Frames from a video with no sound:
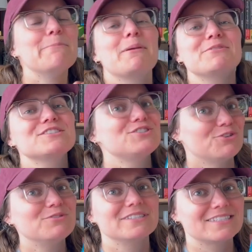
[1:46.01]
Maybe just
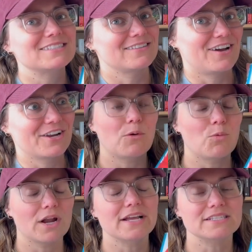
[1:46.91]
don't listen to the audio.
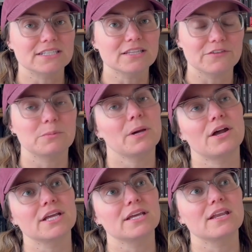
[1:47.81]
What I did love
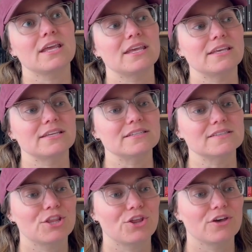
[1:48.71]
about it
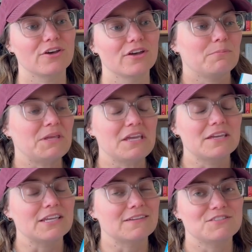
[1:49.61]
is the peek
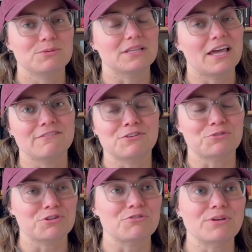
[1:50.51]
it gives you at life in
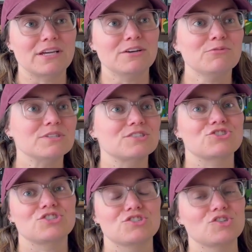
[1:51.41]
North Korea was
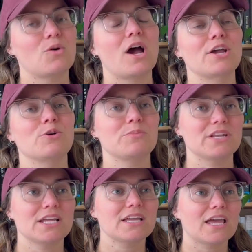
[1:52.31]
just so
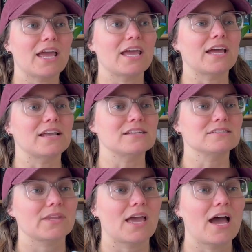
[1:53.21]
eye-opening,
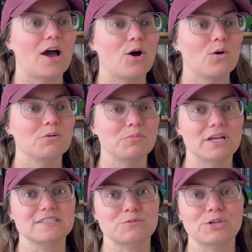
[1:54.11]
and how
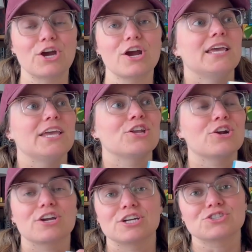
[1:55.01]
blessed we are in
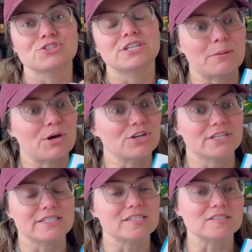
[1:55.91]
our country, modern
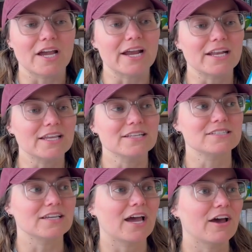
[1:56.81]
day society,
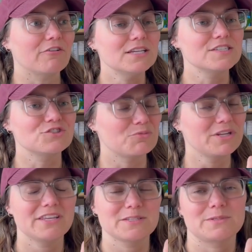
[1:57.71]
to have so
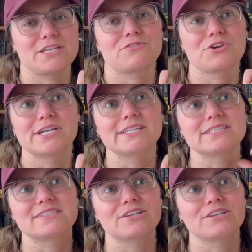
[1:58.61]
many things we take for granted.